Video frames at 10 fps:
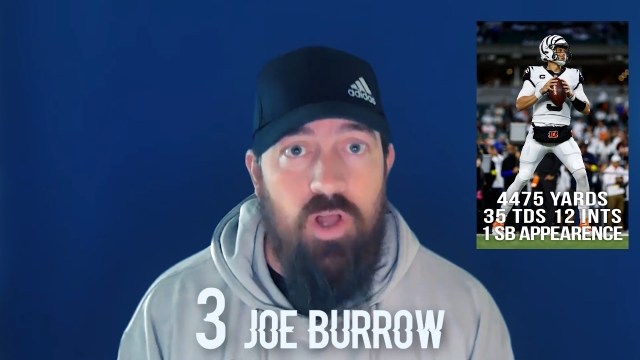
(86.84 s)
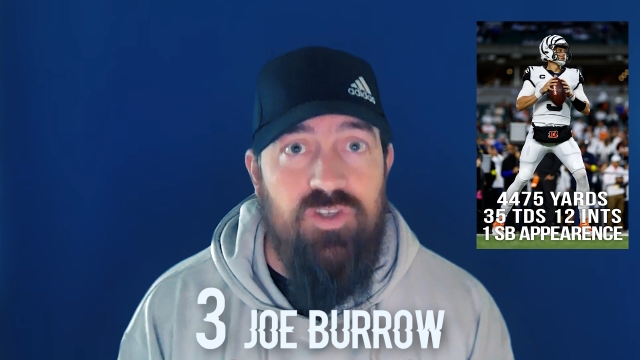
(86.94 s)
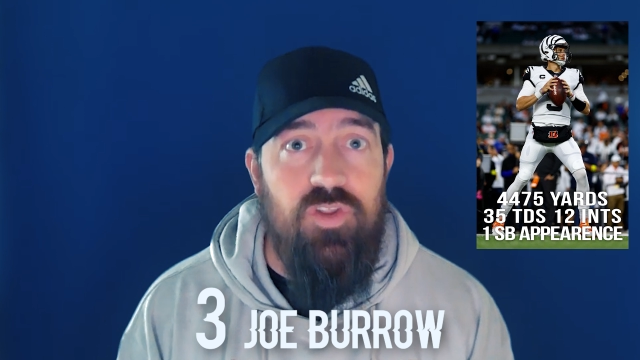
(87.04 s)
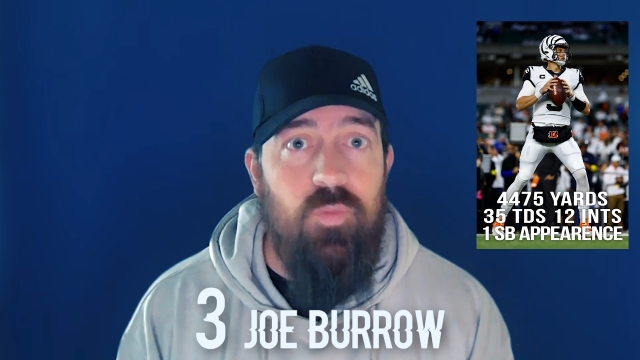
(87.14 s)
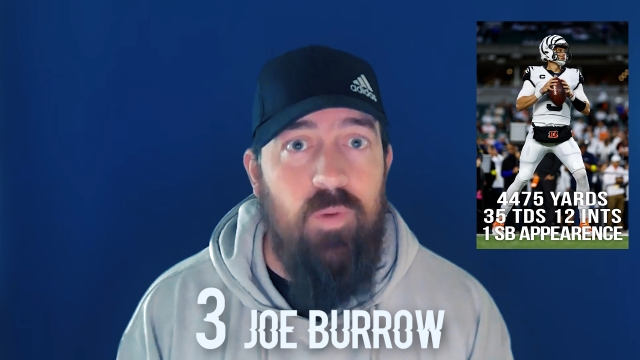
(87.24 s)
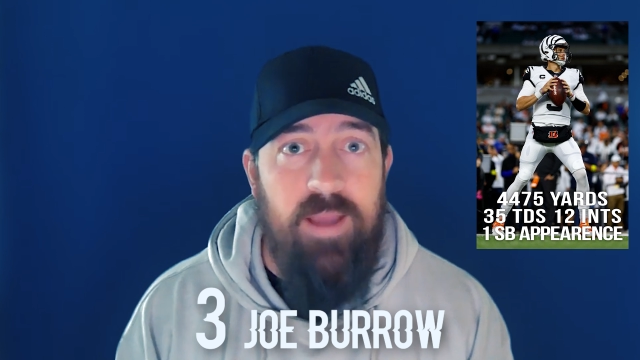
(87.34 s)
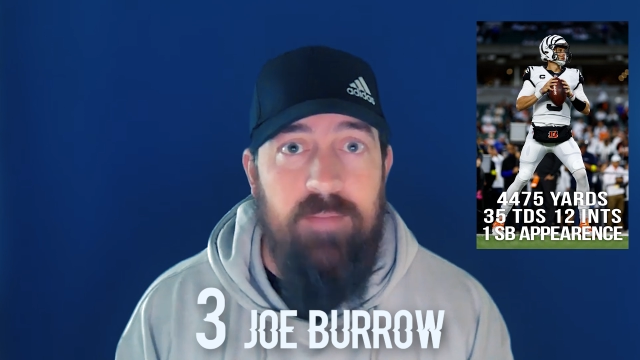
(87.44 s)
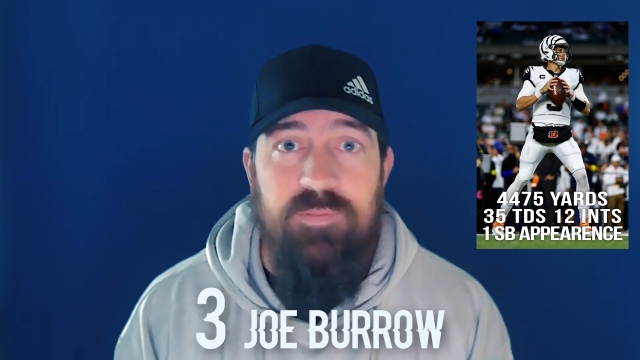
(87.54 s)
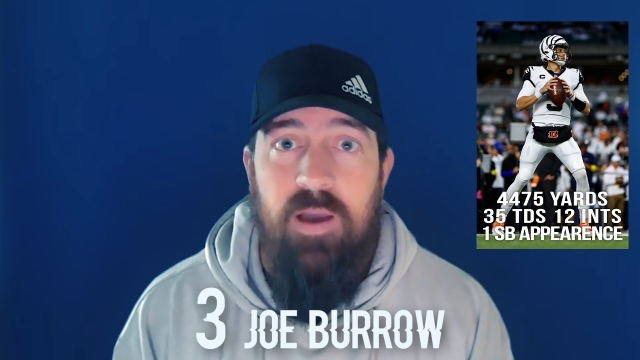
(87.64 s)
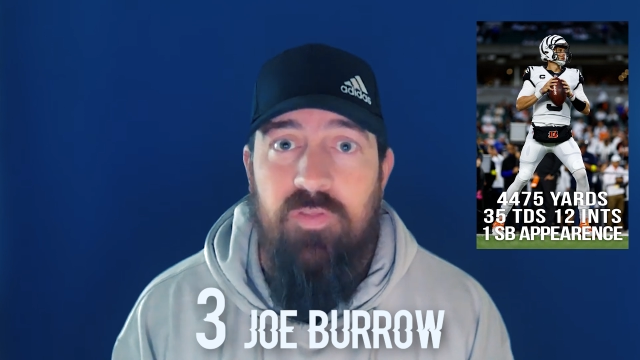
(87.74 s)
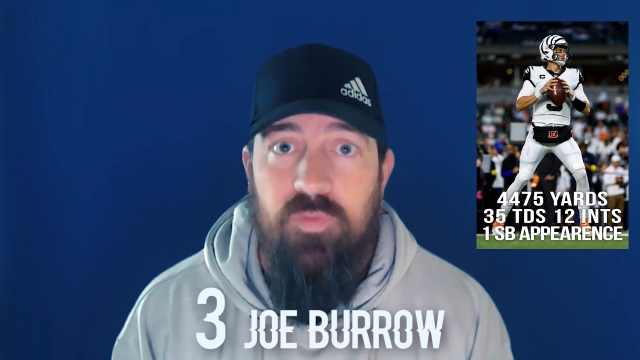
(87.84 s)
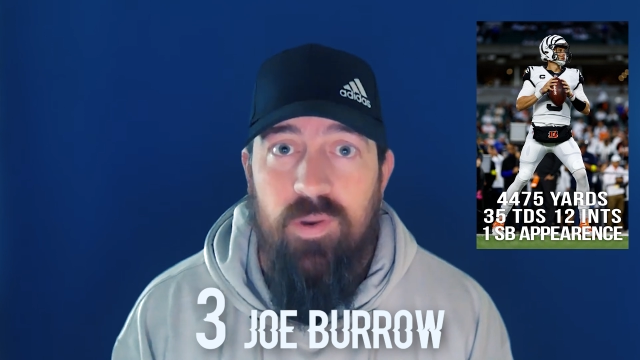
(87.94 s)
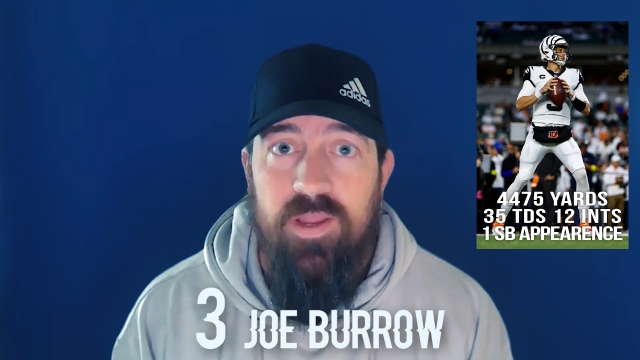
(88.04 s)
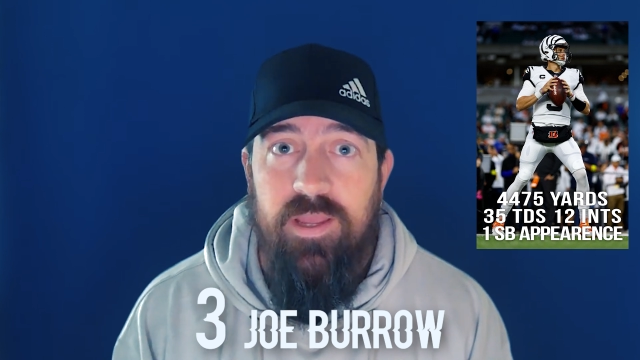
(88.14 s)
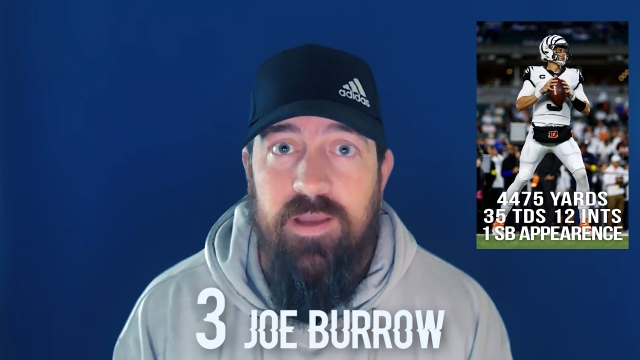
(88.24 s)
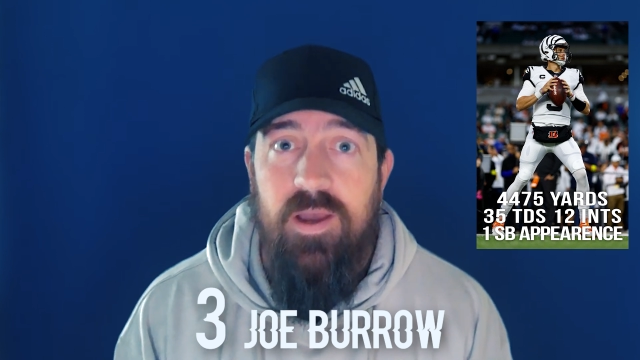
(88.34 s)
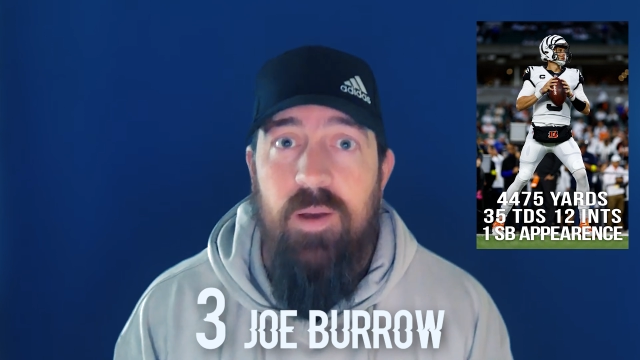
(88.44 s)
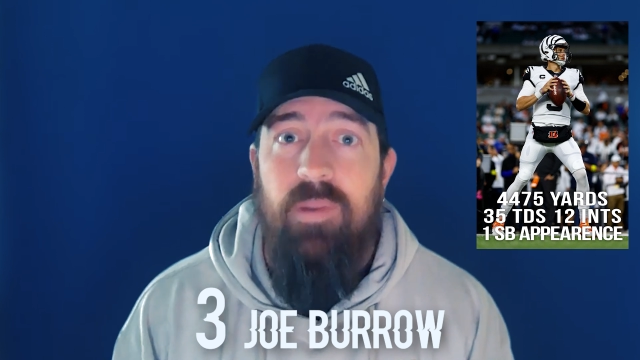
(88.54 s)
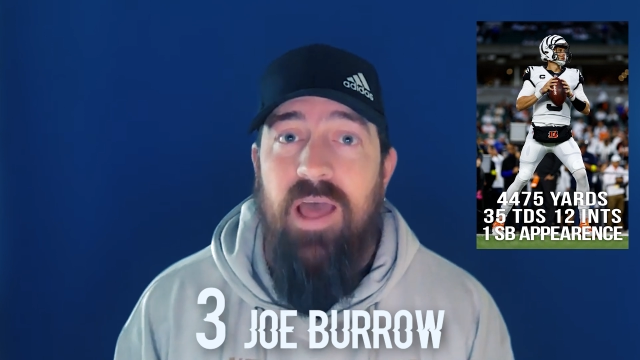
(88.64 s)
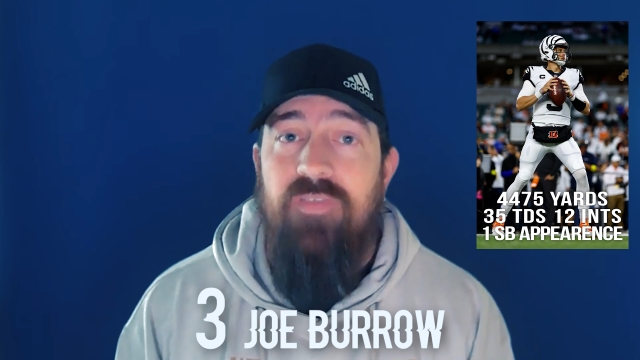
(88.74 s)
Lost to the Rams by three,
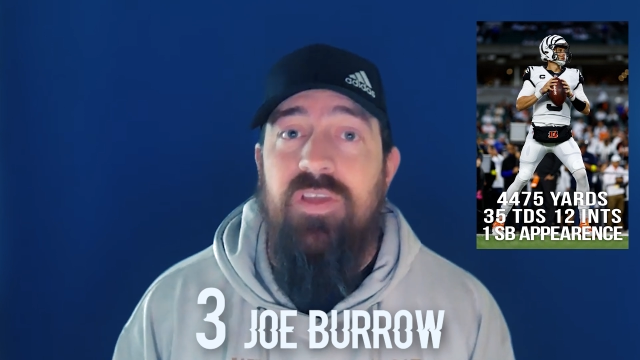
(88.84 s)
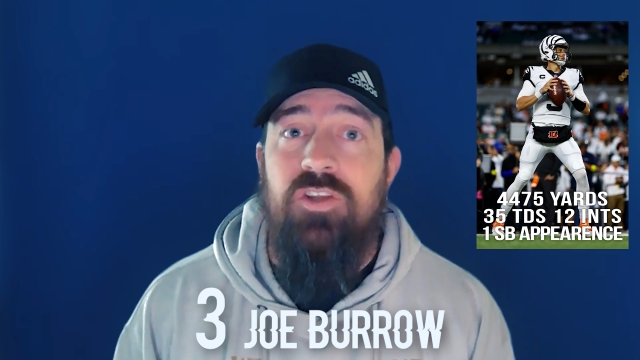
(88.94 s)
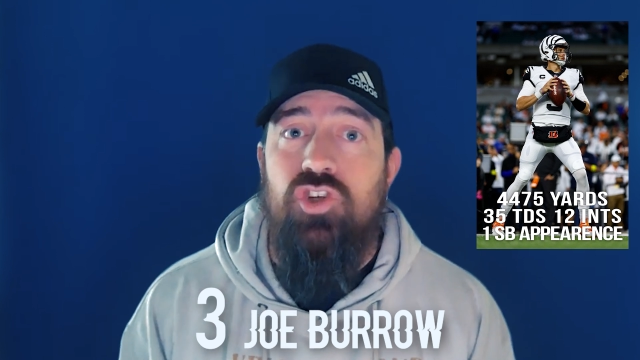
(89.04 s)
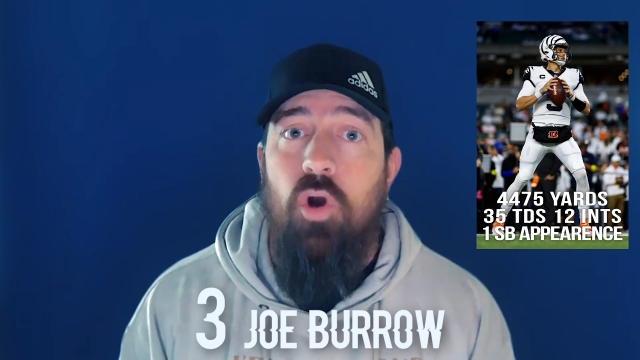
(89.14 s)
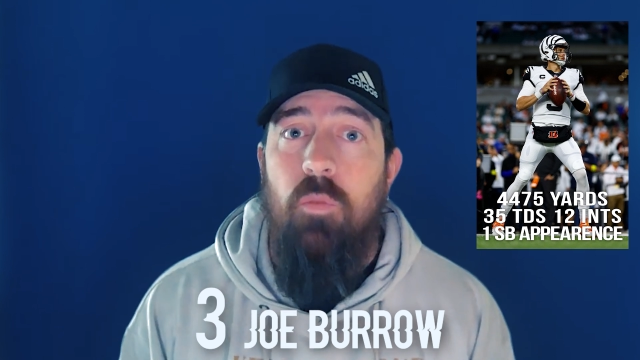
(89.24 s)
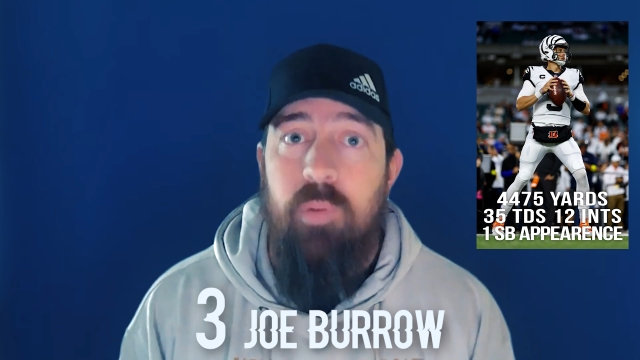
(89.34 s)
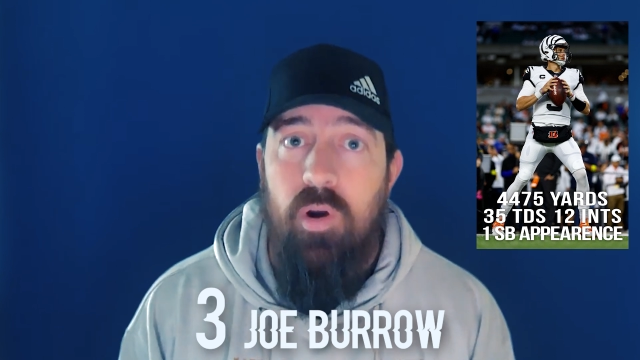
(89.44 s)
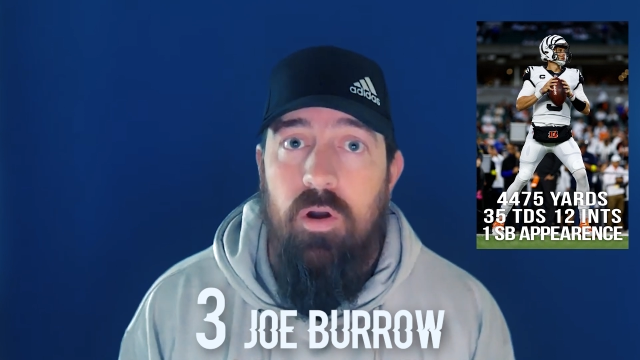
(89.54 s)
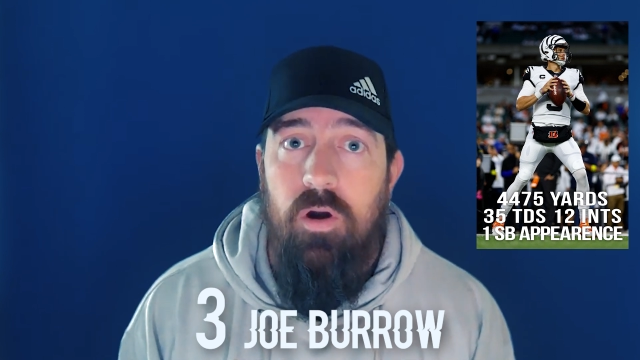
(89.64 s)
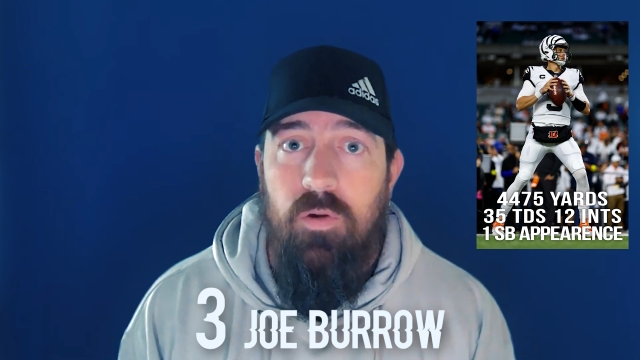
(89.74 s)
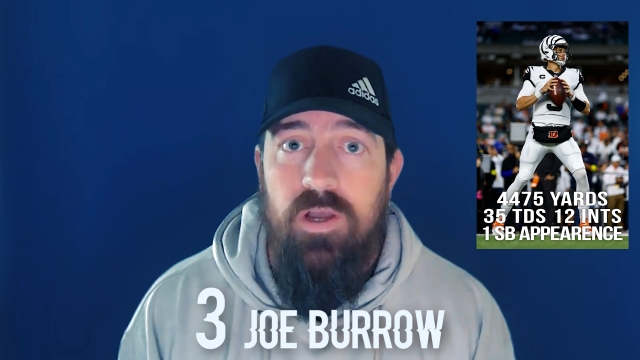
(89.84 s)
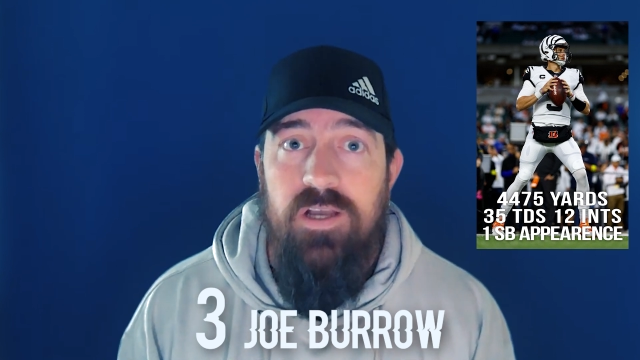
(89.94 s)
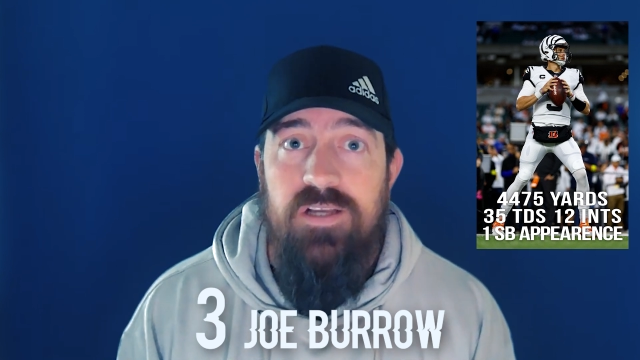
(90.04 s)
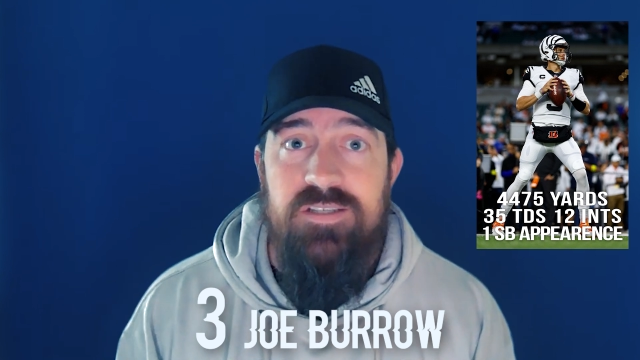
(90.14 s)
but I think Joe Burrow